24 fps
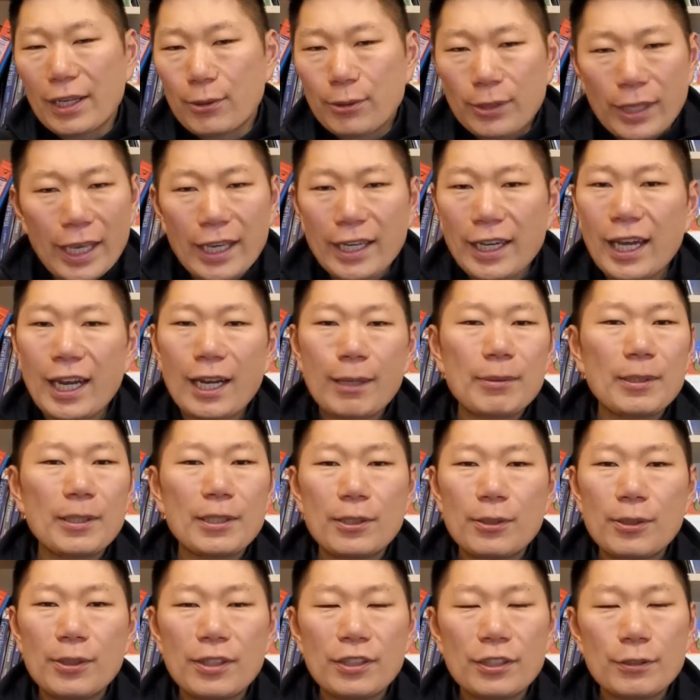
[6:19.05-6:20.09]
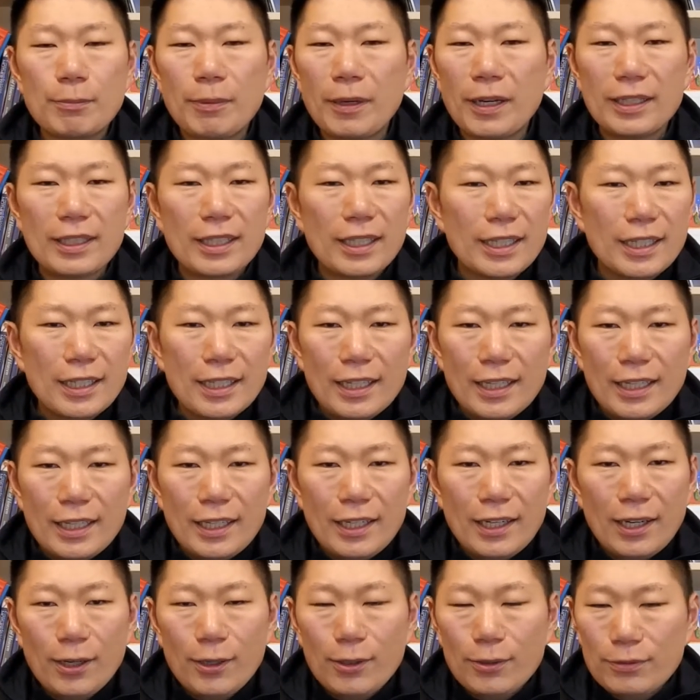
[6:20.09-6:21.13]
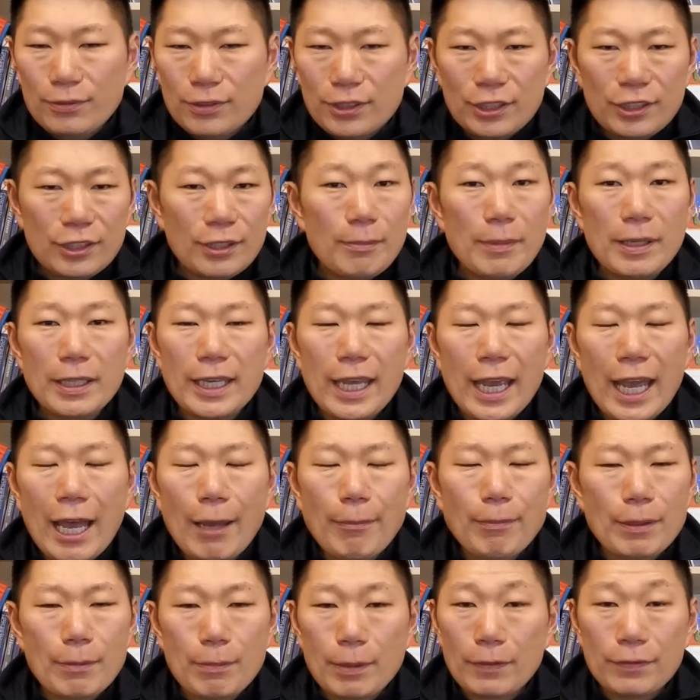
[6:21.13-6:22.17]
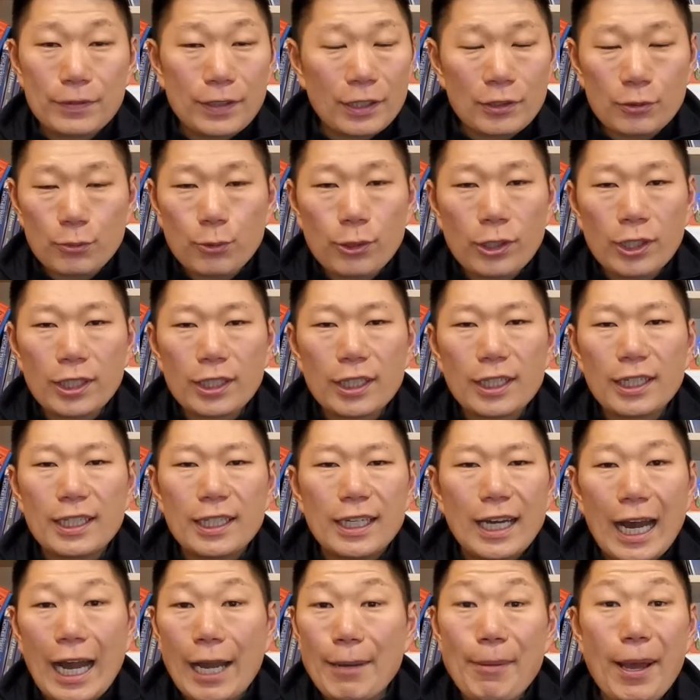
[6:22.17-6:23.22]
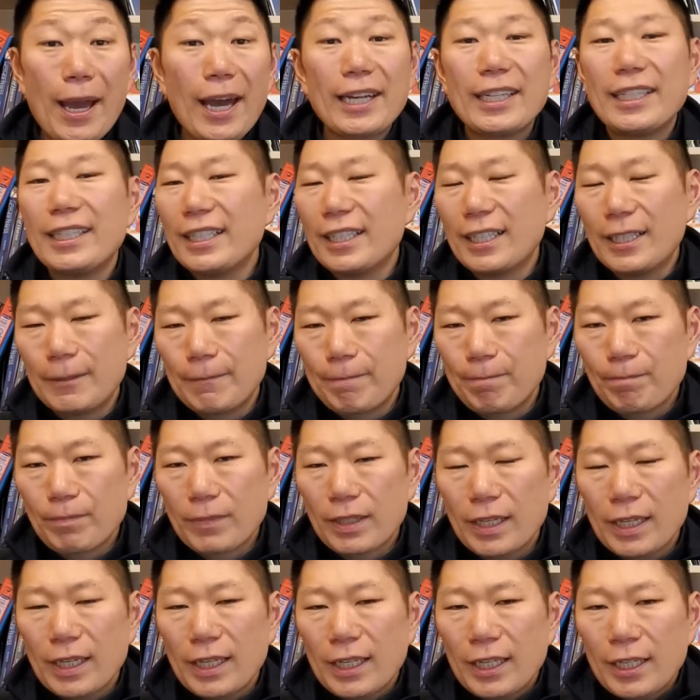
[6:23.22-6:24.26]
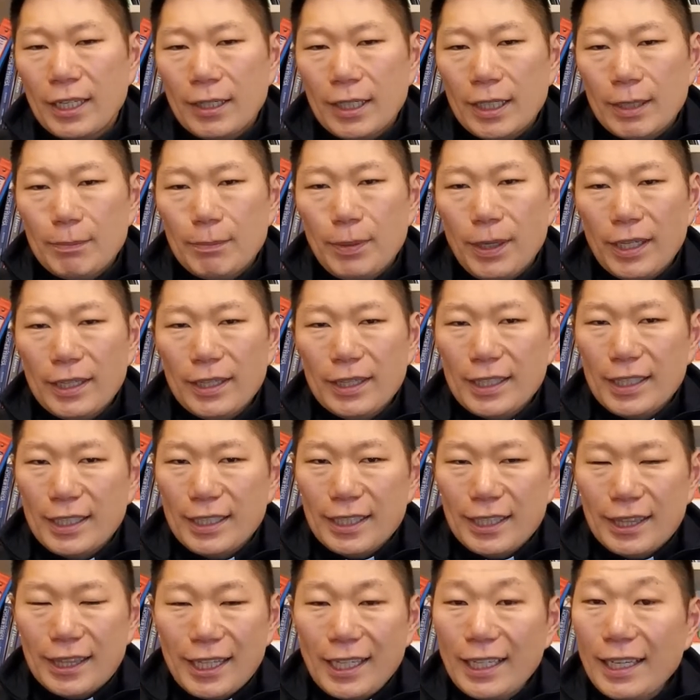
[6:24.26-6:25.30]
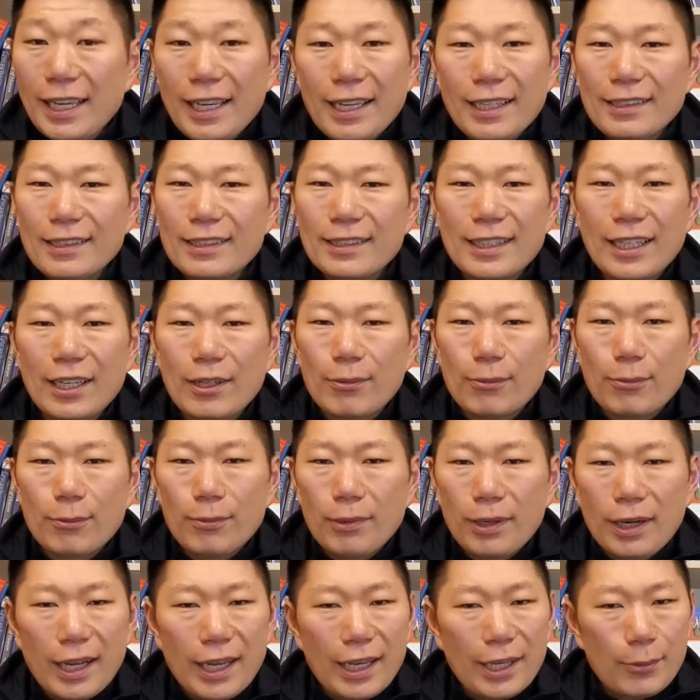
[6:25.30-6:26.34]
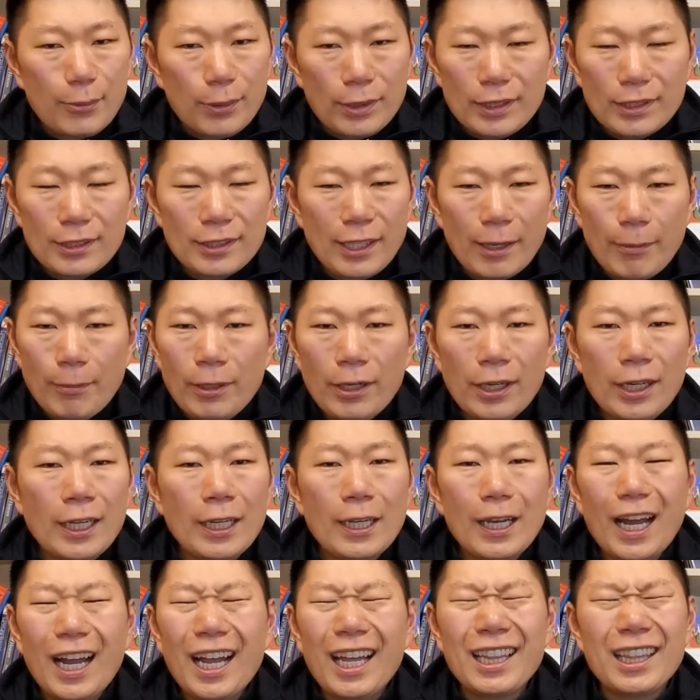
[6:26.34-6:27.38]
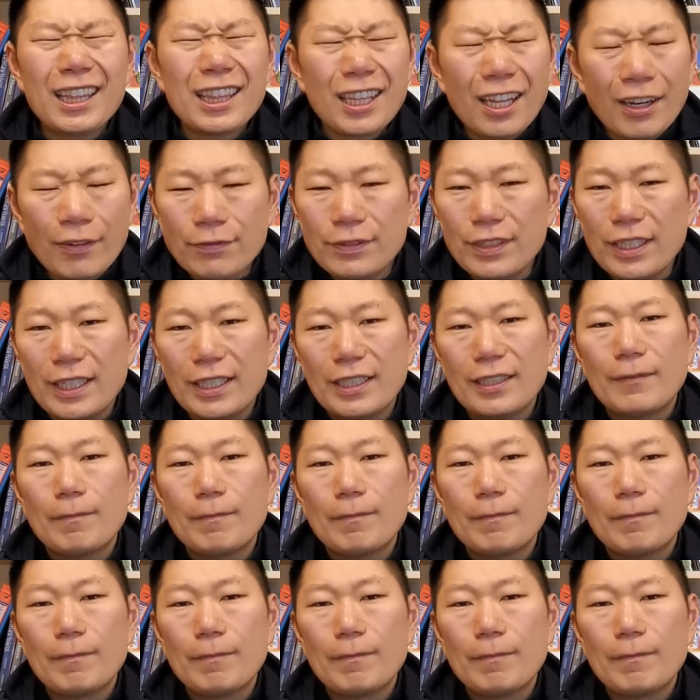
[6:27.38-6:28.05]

Okay, God, I'm going to do this, but just to make you happy, but if it doesn't work, I'm out of here. But the thing is that when I went to seminary, I loved it.